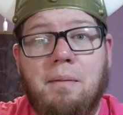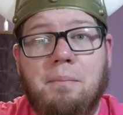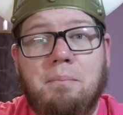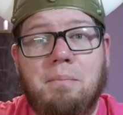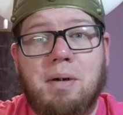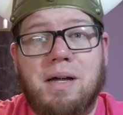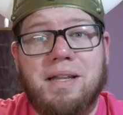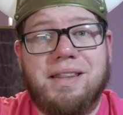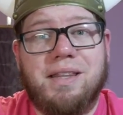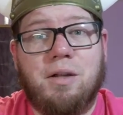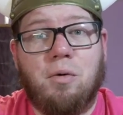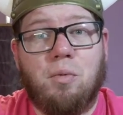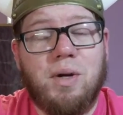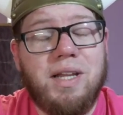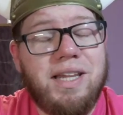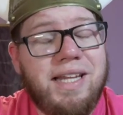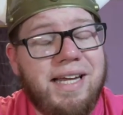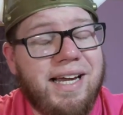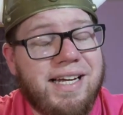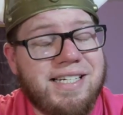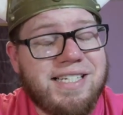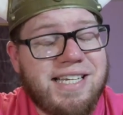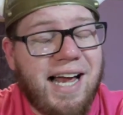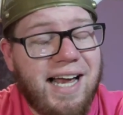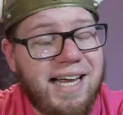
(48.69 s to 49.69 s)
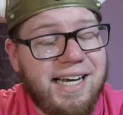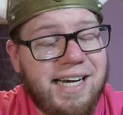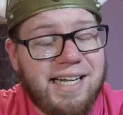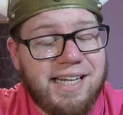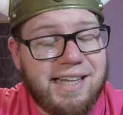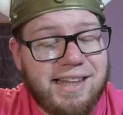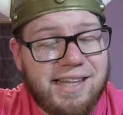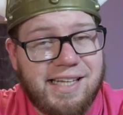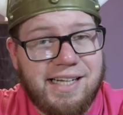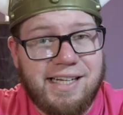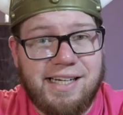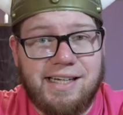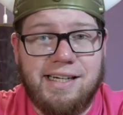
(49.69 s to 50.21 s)
But the really exciting
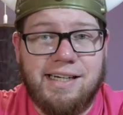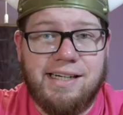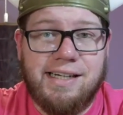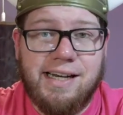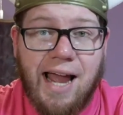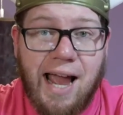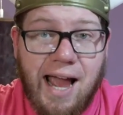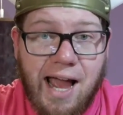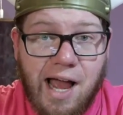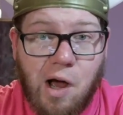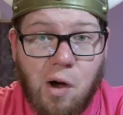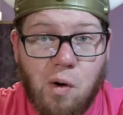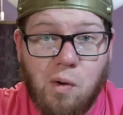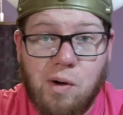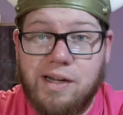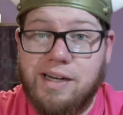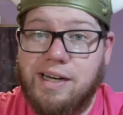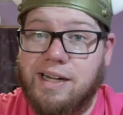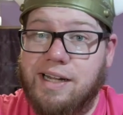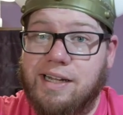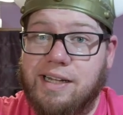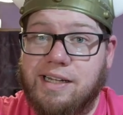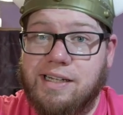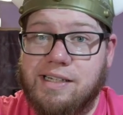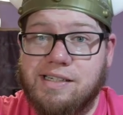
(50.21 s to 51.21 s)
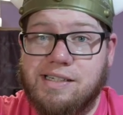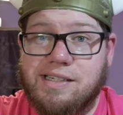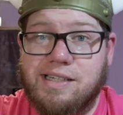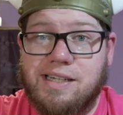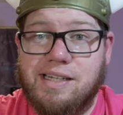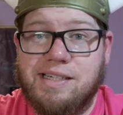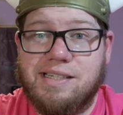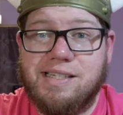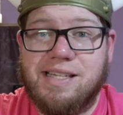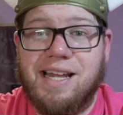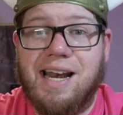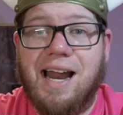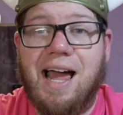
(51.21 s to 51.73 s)
thing nowadays
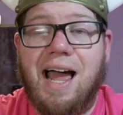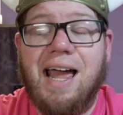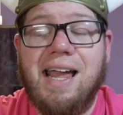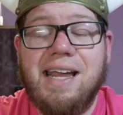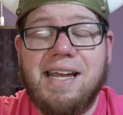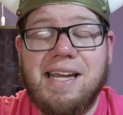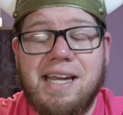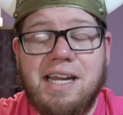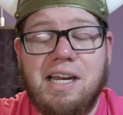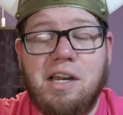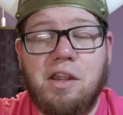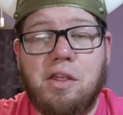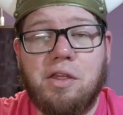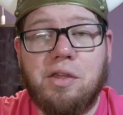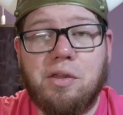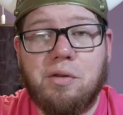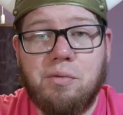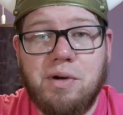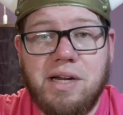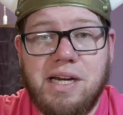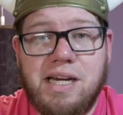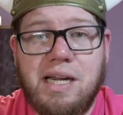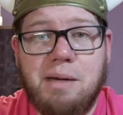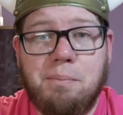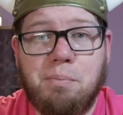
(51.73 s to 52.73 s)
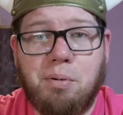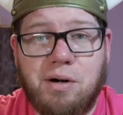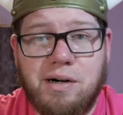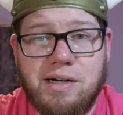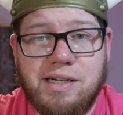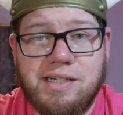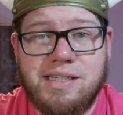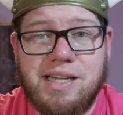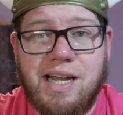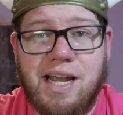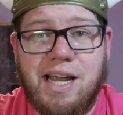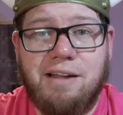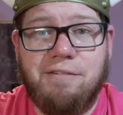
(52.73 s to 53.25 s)
is that I can 3D
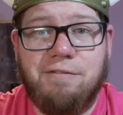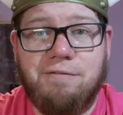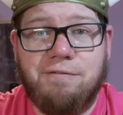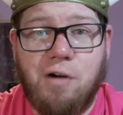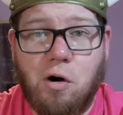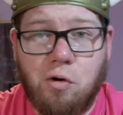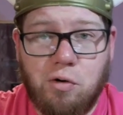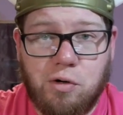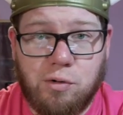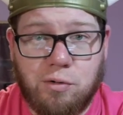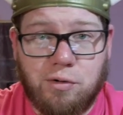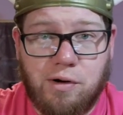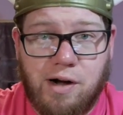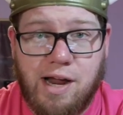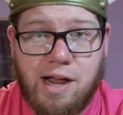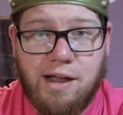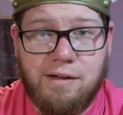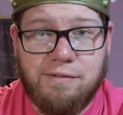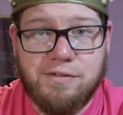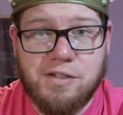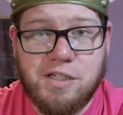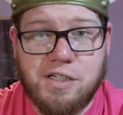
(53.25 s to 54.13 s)
print a photograph.